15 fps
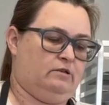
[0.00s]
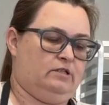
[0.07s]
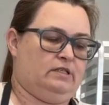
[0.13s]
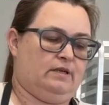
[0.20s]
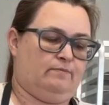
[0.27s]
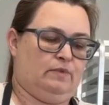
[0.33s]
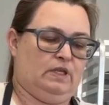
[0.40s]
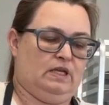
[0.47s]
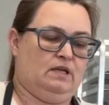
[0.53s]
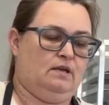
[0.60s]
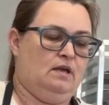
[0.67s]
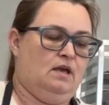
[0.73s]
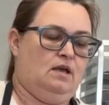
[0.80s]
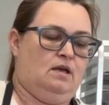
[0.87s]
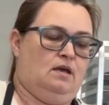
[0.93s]
something.
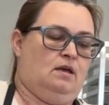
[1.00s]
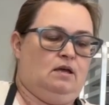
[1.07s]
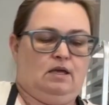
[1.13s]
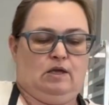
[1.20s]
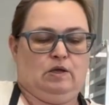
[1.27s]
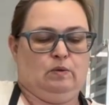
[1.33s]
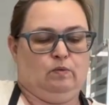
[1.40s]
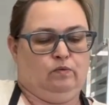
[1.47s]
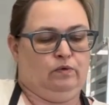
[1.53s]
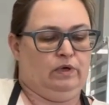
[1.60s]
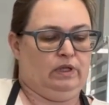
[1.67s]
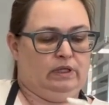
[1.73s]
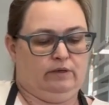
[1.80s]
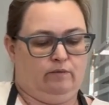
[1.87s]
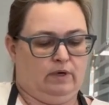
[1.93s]
It
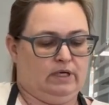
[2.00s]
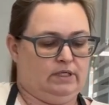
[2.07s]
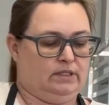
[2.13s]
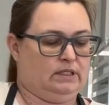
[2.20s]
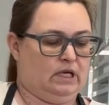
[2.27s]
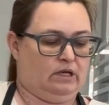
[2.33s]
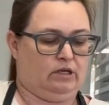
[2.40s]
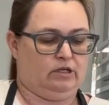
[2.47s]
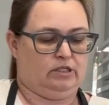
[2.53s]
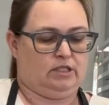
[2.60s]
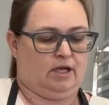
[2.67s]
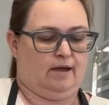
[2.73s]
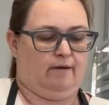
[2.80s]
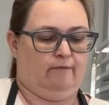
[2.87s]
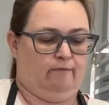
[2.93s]
really was a good
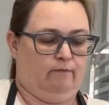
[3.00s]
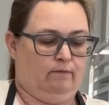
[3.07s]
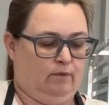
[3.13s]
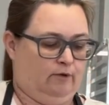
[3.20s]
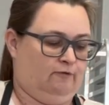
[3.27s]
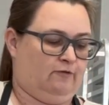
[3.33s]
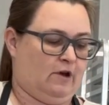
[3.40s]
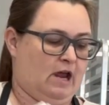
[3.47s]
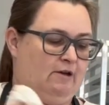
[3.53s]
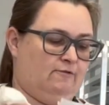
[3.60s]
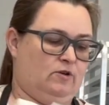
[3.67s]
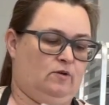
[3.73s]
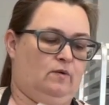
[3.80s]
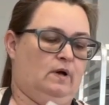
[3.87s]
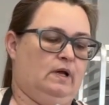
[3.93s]
time for
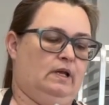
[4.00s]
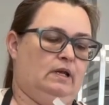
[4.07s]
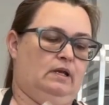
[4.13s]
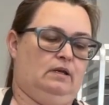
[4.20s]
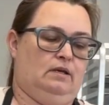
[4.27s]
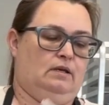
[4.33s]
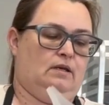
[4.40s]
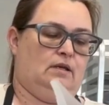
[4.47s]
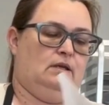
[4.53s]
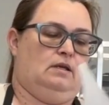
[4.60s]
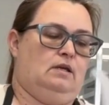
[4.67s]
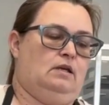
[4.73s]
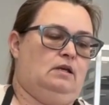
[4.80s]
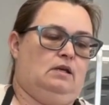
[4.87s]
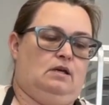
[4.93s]
everyone.
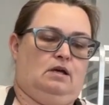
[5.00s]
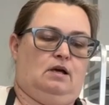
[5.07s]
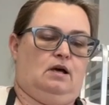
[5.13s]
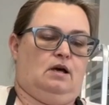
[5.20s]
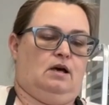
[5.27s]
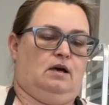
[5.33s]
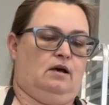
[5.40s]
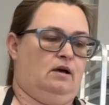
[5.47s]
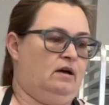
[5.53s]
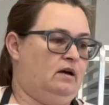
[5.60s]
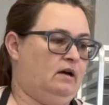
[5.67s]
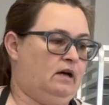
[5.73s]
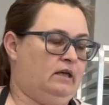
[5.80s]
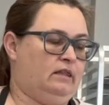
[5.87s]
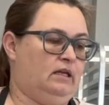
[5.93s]

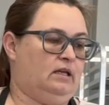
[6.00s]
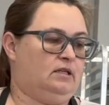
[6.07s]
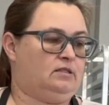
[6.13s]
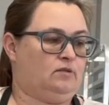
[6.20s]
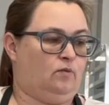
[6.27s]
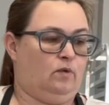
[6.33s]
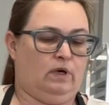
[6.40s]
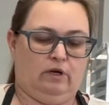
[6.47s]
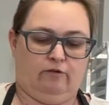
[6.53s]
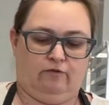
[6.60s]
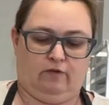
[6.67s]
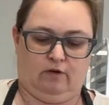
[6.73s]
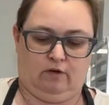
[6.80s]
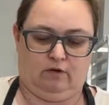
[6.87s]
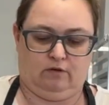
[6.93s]
I think it's a
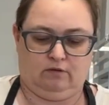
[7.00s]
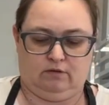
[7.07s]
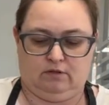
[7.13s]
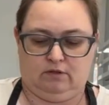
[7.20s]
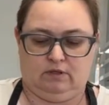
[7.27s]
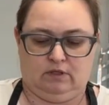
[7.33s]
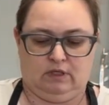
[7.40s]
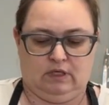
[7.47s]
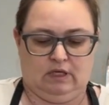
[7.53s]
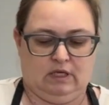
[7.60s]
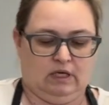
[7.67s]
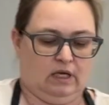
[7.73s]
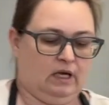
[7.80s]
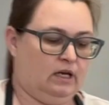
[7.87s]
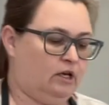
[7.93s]
wonderful
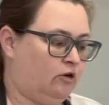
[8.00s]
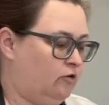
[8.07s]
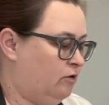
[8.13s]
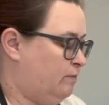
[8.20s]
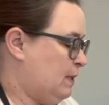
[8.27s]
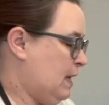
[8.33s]
kind of group